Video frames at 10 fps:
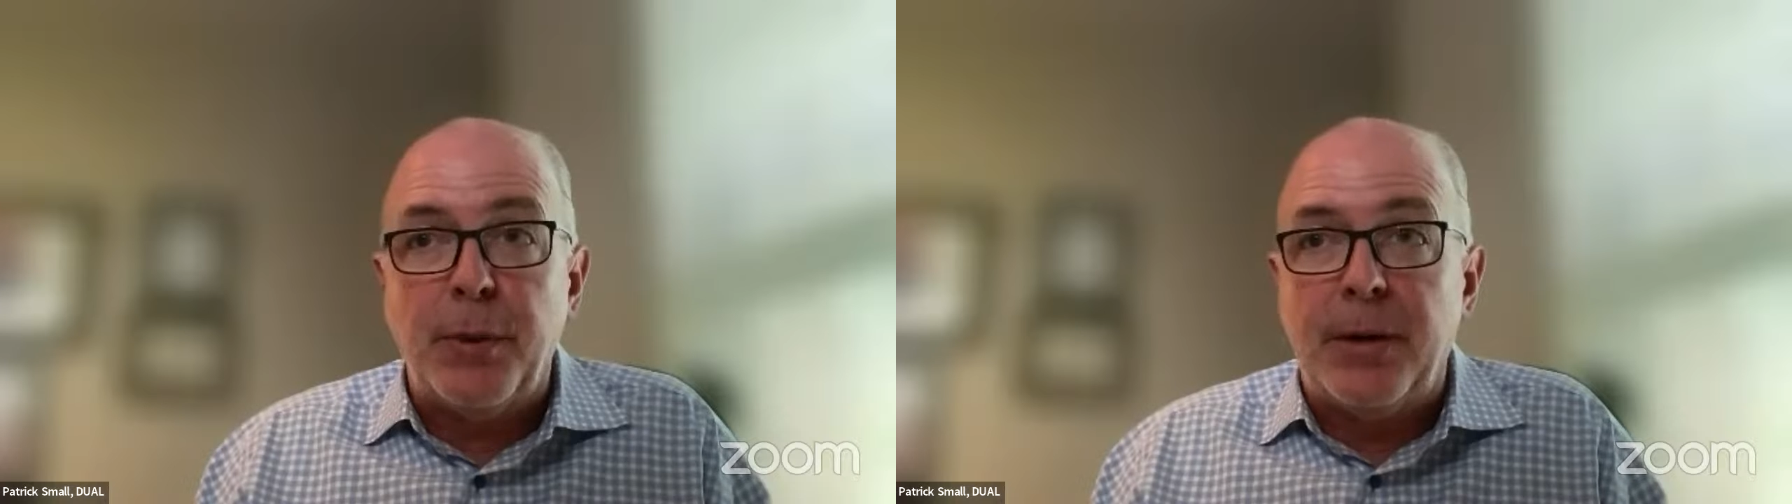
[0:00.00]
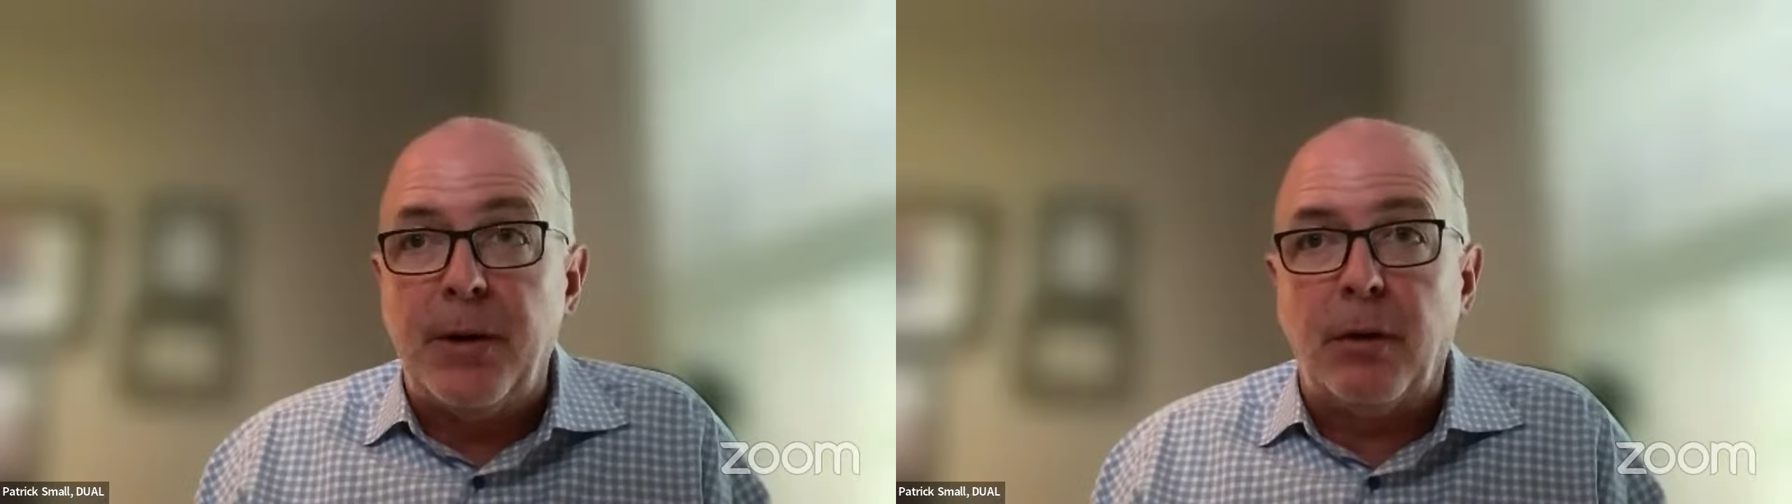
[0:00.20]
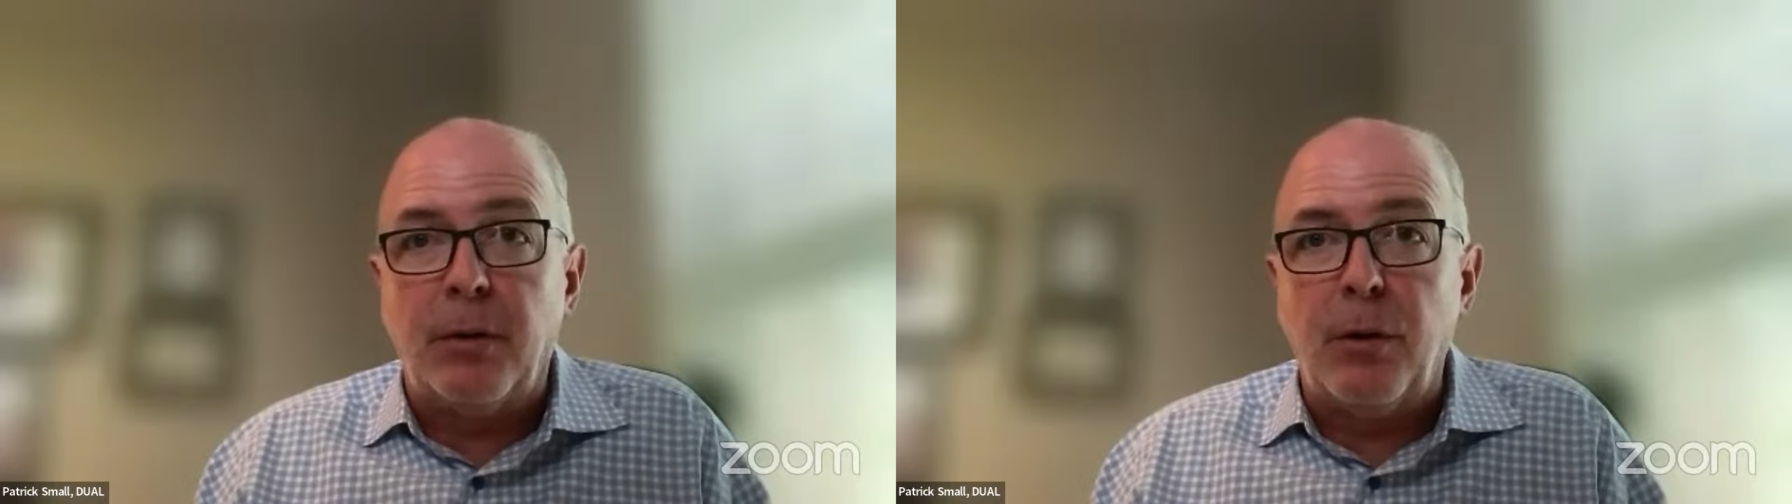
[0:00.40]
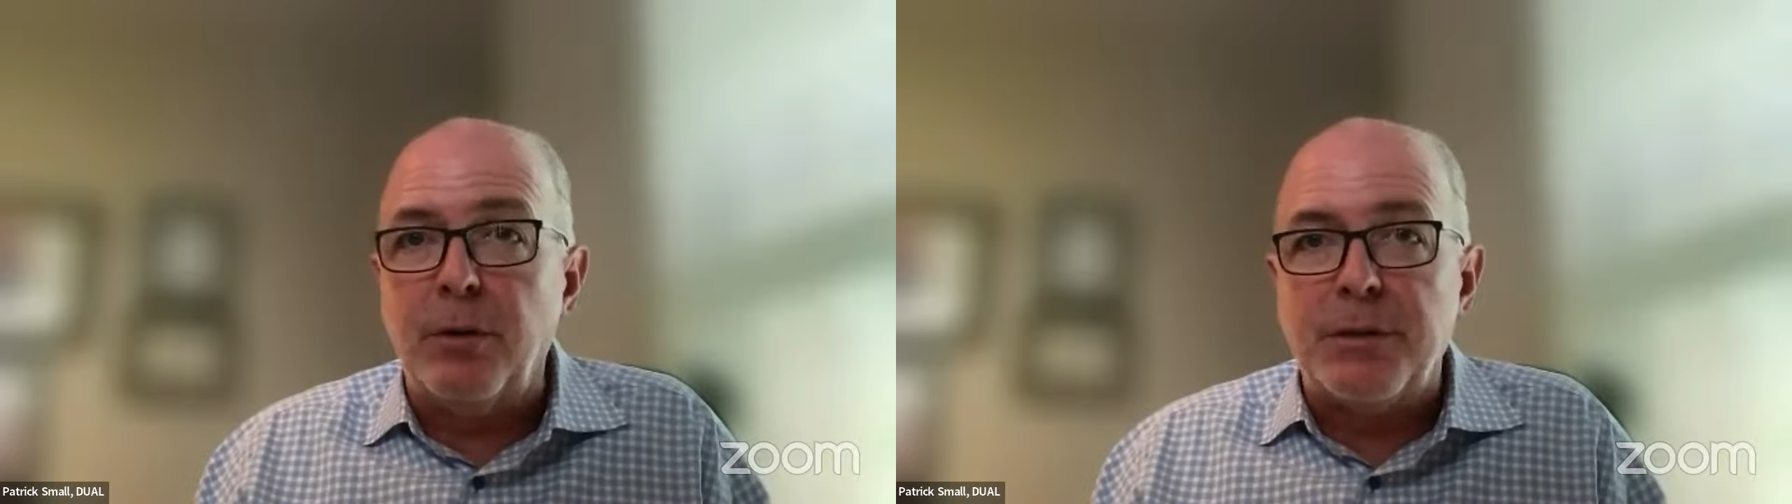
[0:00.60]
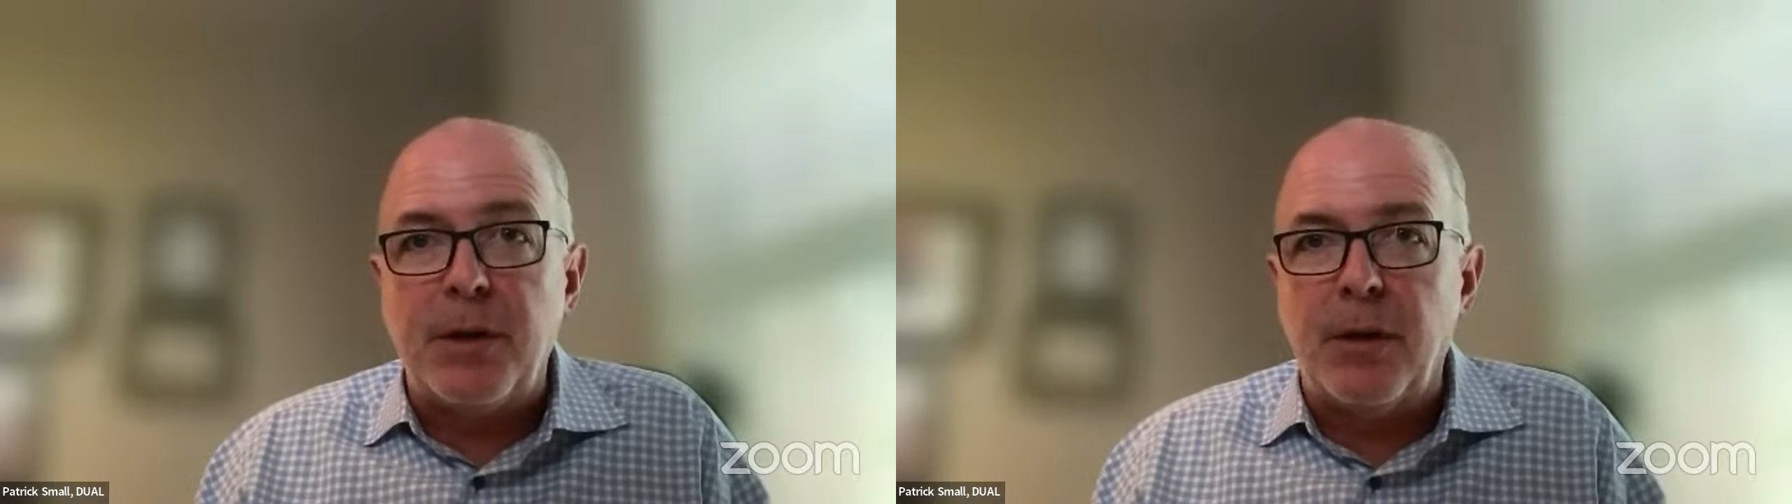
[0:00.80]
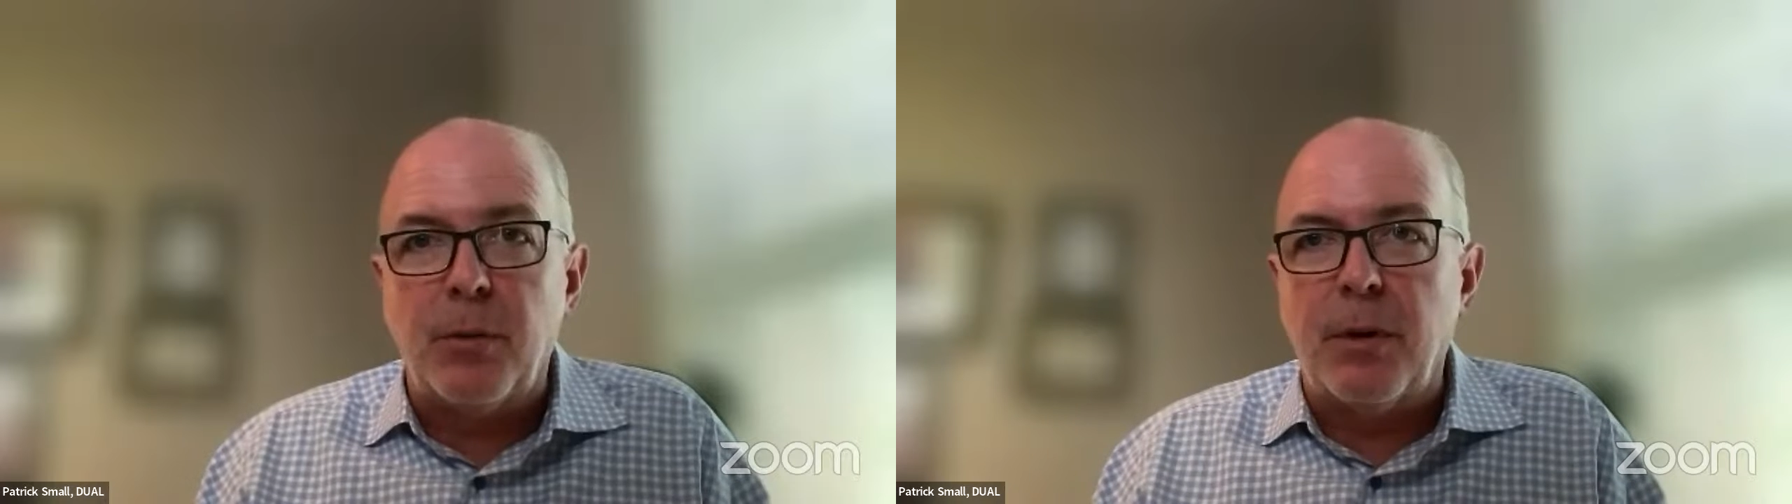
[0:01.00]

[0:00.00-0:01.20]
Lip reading: a retailer or a wholesaler,